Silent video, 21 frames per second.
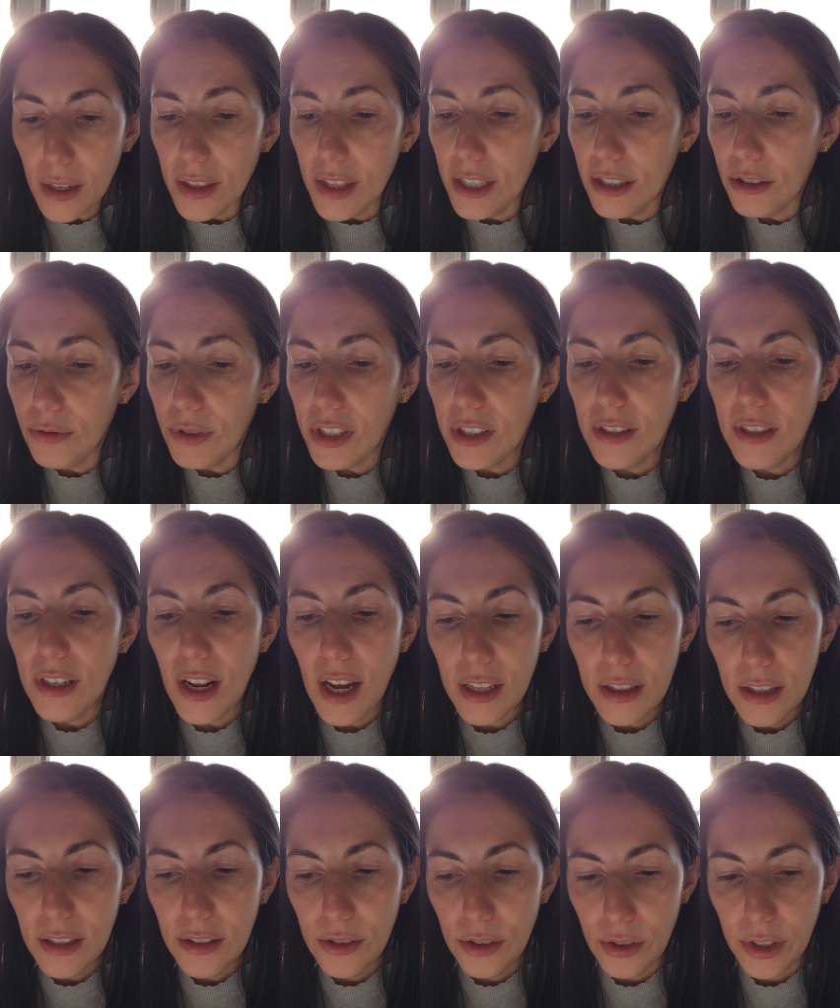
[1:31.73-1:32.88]
This was not
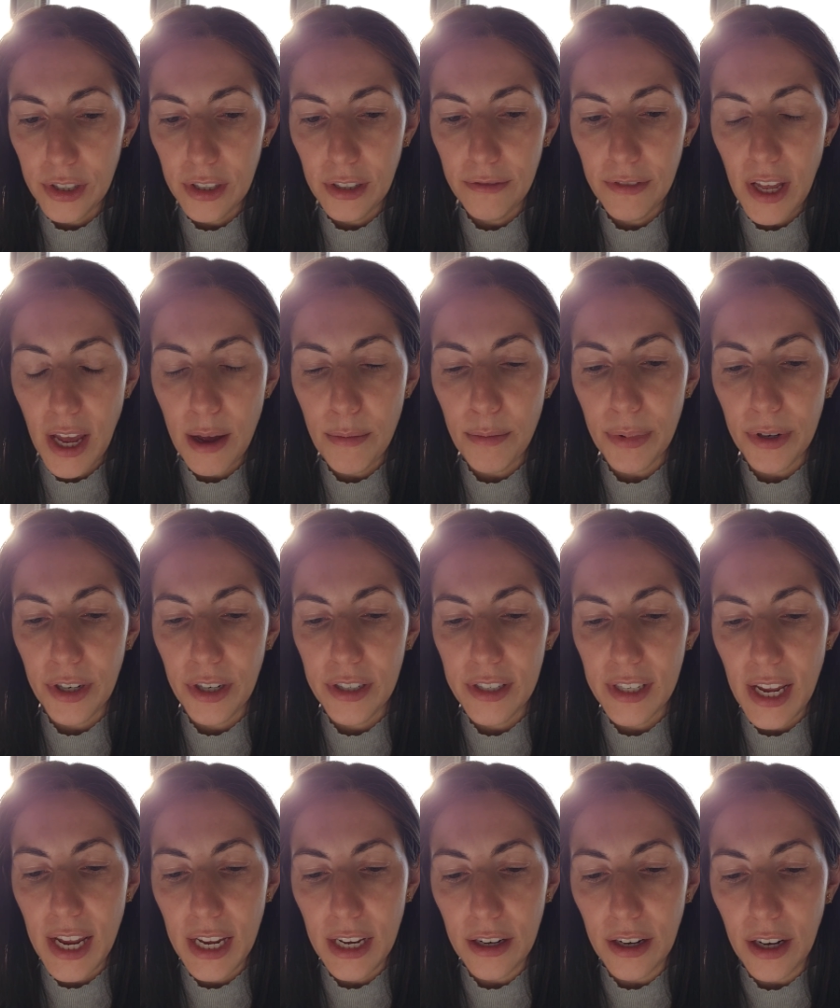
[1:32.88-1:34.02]
the source of the emperor's
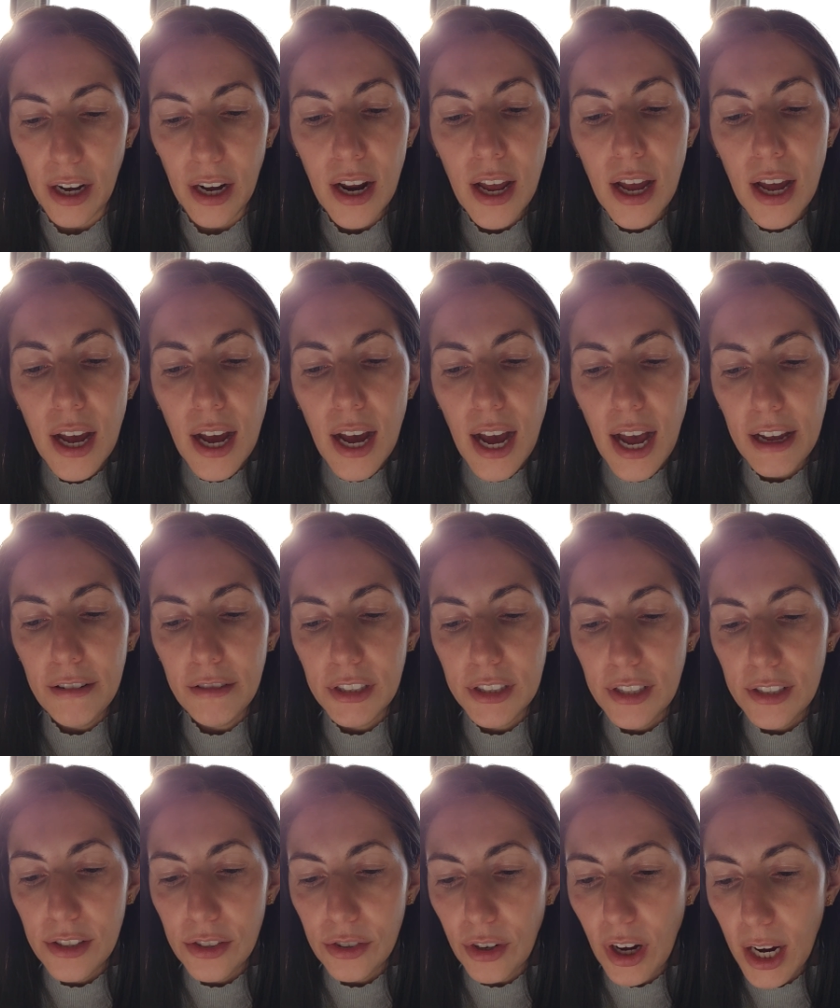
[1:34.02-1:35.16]
anger. I will
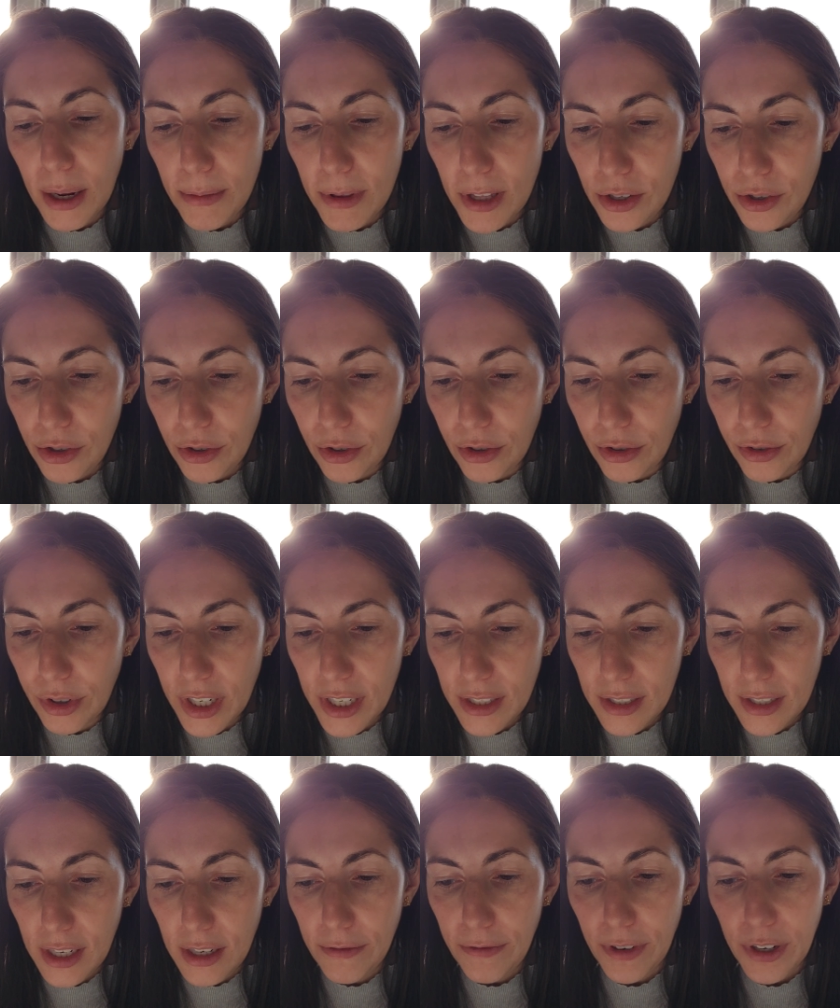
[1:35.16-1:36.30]
describe the true
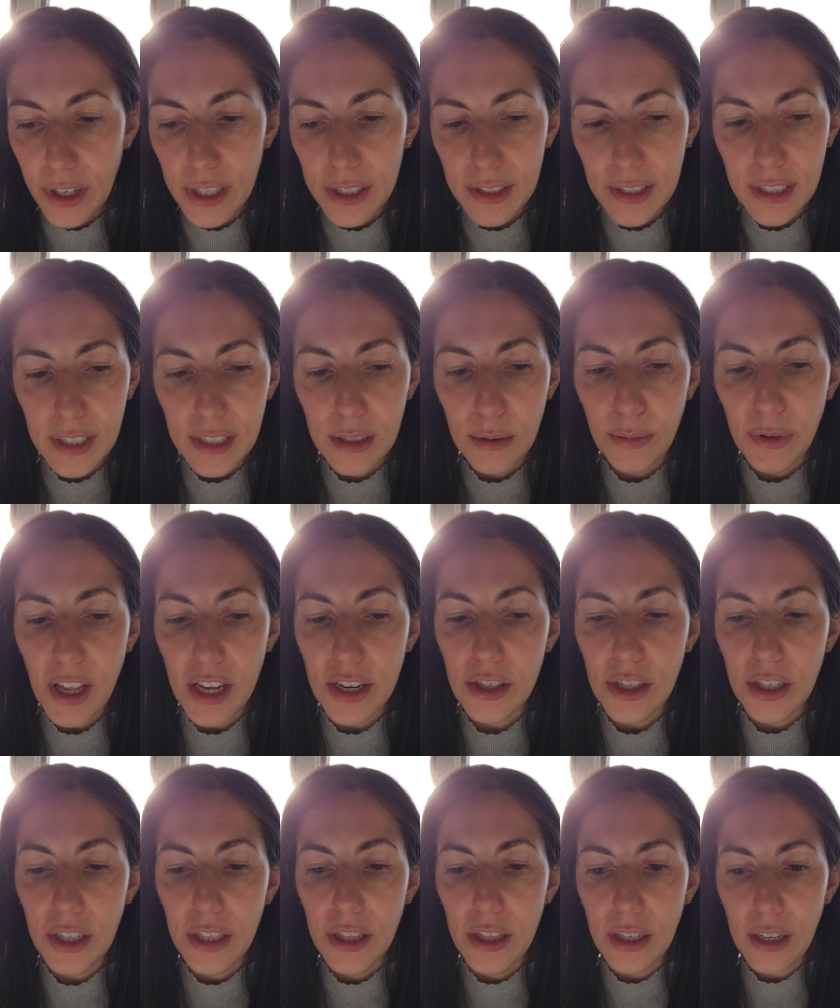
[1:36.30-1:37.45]
reason for his
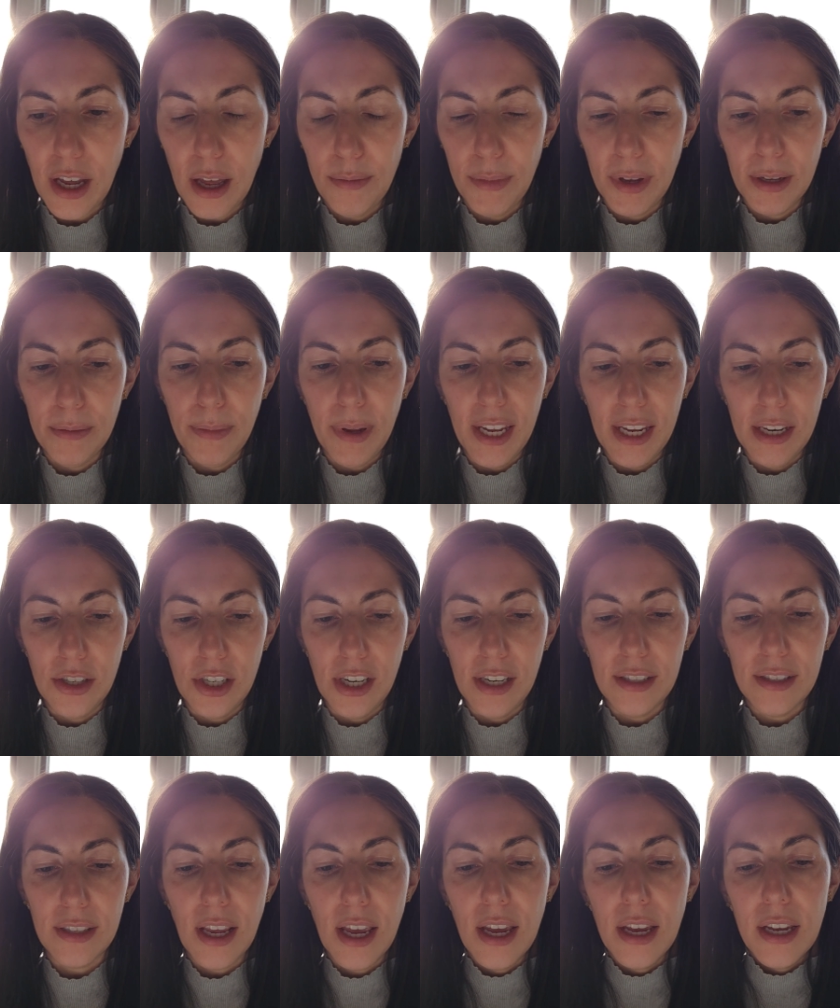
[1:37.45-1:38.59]
displeasure in the coming
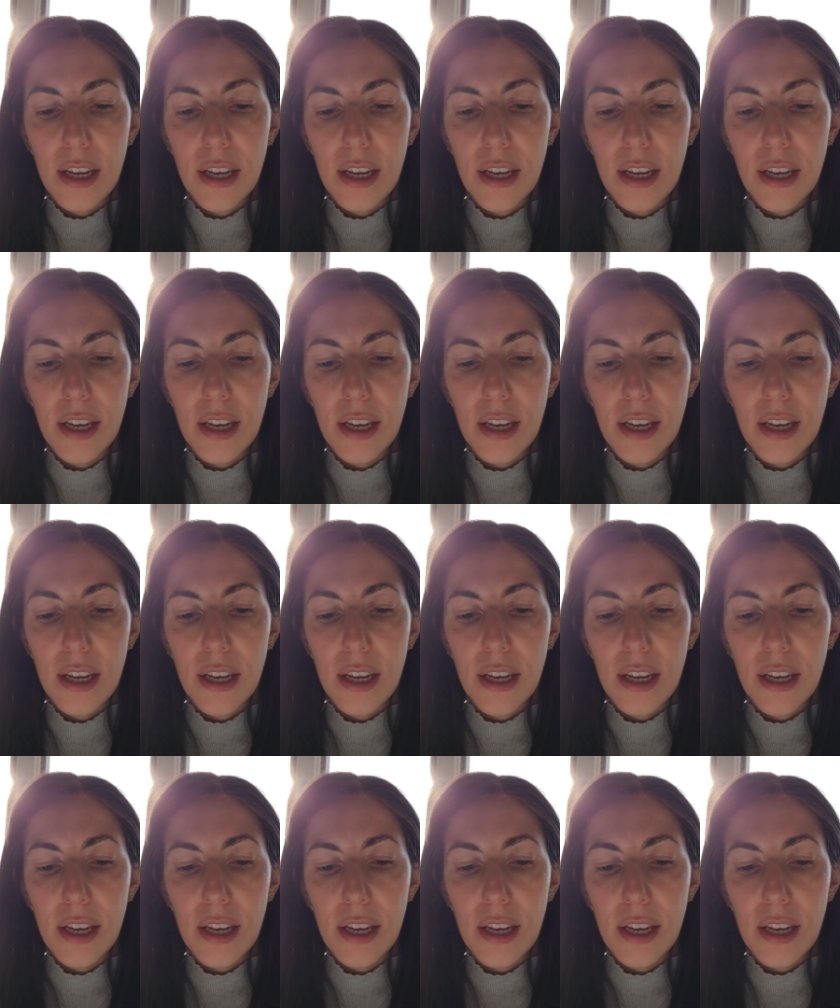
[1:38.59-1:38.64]
pages.